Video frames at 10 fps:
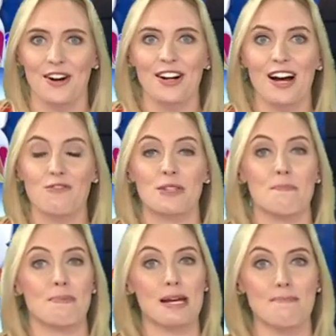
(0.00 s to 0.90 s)
starting off
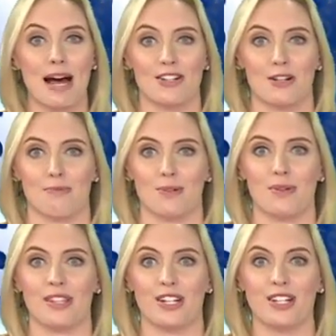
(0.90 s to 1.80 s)
with a big matchup
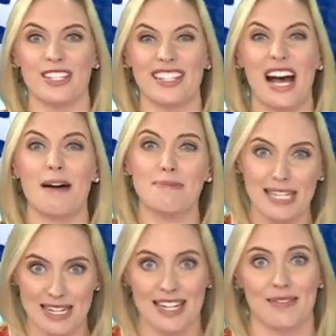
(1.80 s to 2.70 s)
between the current
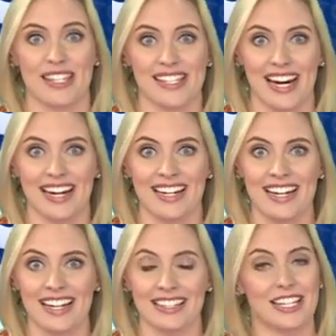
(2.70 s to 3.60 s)
top team in the
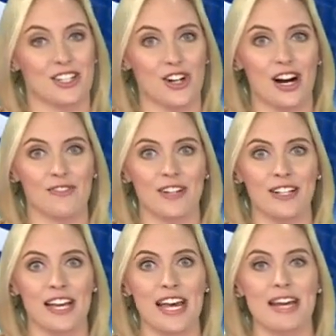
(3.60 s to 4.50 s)
state, Clay
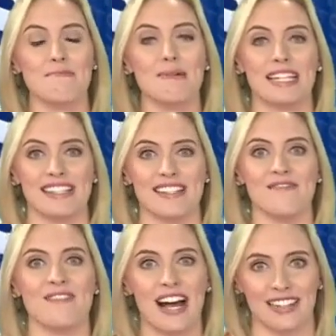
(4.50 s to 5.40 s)
Chalkville, and
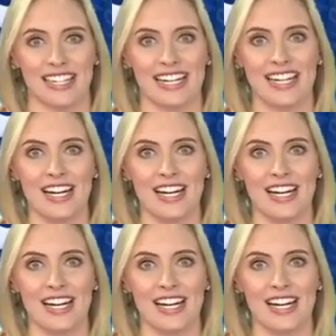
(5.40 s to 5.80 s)
Pinson Valley.